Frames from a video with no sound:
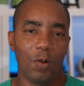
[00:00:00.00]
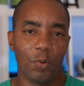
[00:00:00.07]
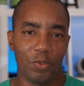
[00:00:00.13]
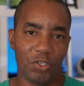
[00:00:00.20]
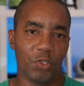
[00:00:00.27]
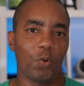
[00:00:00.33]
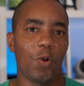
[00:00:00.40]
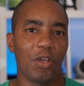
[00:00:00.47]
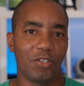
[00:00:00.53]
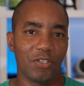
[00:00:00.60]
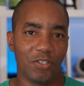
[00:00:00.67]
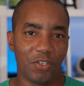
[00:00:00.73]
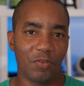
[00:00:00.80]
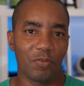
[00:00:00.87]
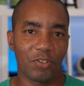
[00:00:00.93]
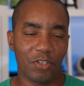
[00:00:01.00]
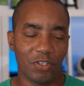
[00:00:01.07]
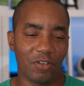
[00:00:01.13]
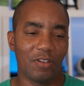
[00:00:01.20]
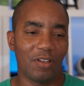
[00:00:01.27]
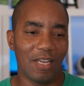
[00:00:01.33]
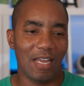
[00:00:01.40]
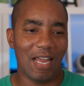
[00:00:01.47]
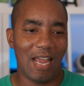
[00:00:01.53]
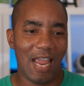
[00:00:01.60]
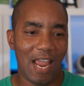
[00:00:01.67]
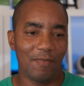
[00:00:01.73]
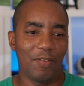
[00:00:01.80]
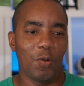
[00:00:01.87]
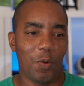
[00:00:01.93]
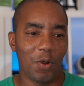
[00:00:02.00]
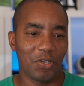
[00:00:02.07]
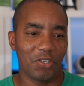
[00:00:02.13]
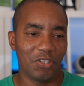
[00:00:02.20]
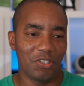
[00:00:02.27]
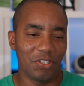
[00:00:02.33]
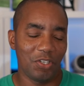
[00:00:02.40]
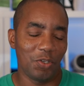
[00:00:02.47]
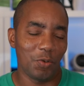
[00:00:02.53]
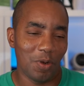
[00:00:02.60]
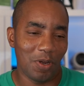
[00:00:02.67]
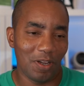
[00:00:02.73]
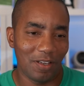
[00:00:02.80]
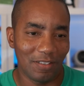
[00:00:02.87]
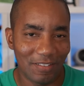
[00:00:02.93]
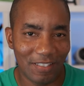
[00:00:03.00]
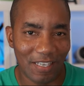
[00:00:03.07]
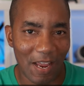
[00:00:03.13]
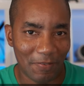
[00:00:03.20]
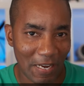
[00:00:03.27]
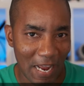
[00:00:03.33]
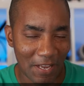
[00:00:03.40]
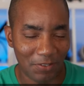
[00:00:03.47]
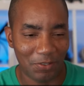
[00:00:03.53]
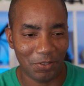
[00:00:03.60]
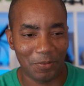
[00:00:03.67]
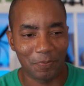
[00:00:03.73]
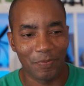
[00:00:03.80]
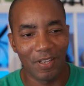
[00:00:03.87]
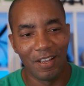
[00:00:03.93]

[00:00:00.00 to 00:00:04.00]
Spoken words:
with this question. It's just such a heavy question to have to answer.